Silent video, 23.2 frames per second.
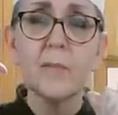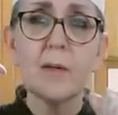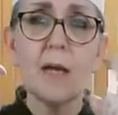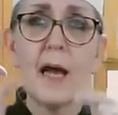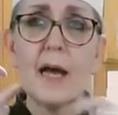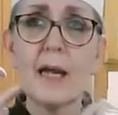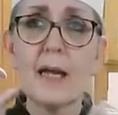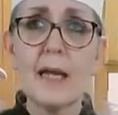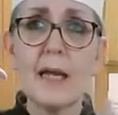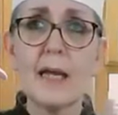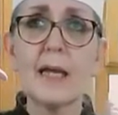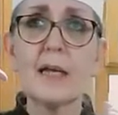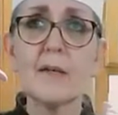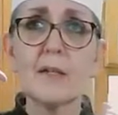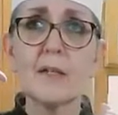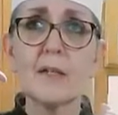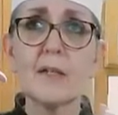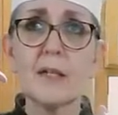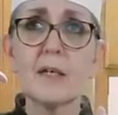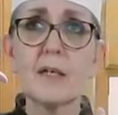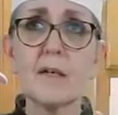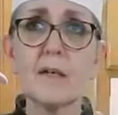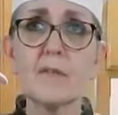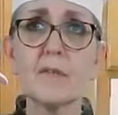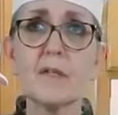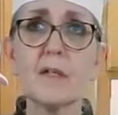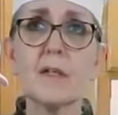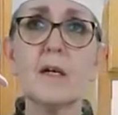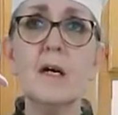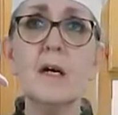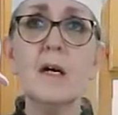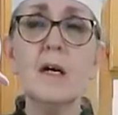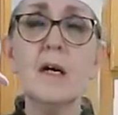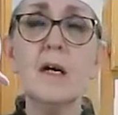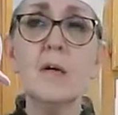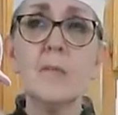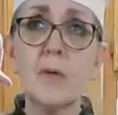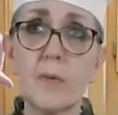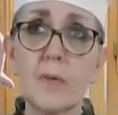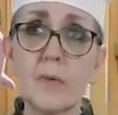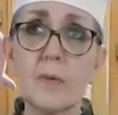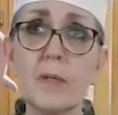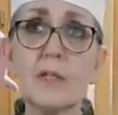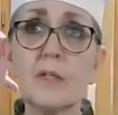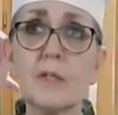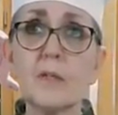can't think of it. But
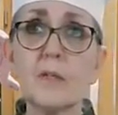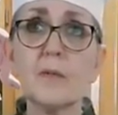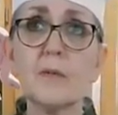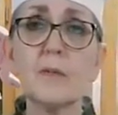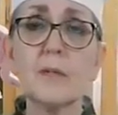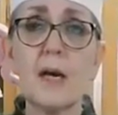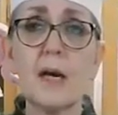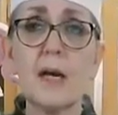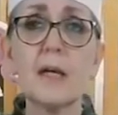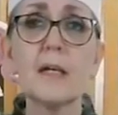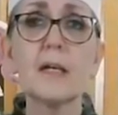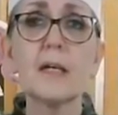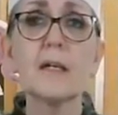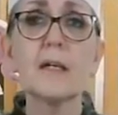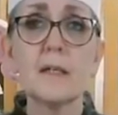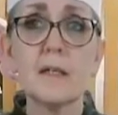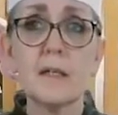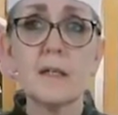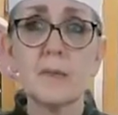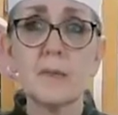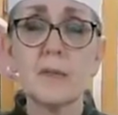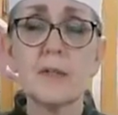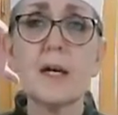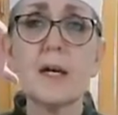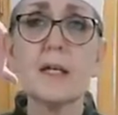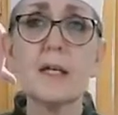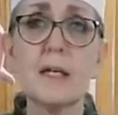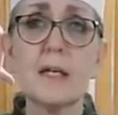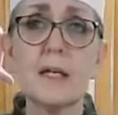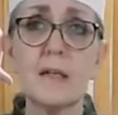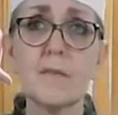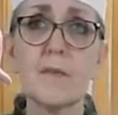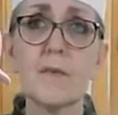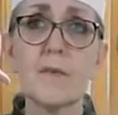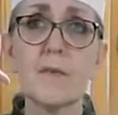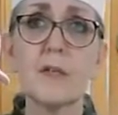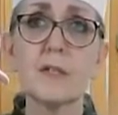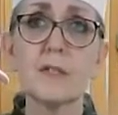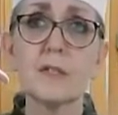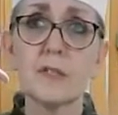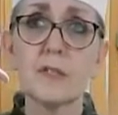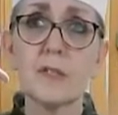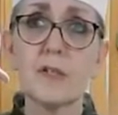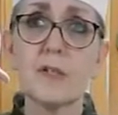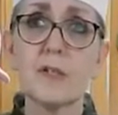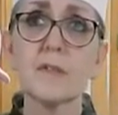we do thank him for his
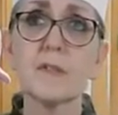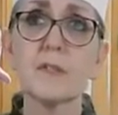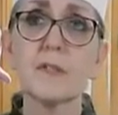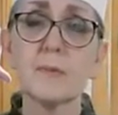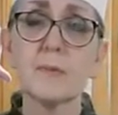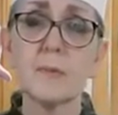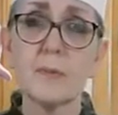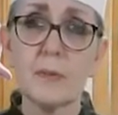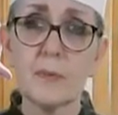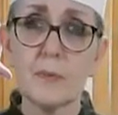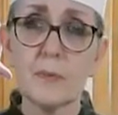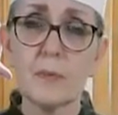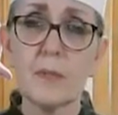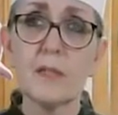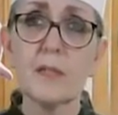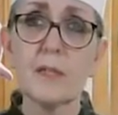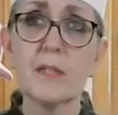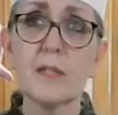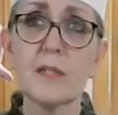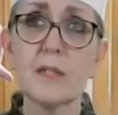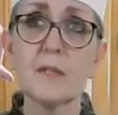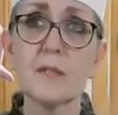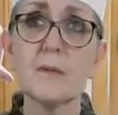service. We really do.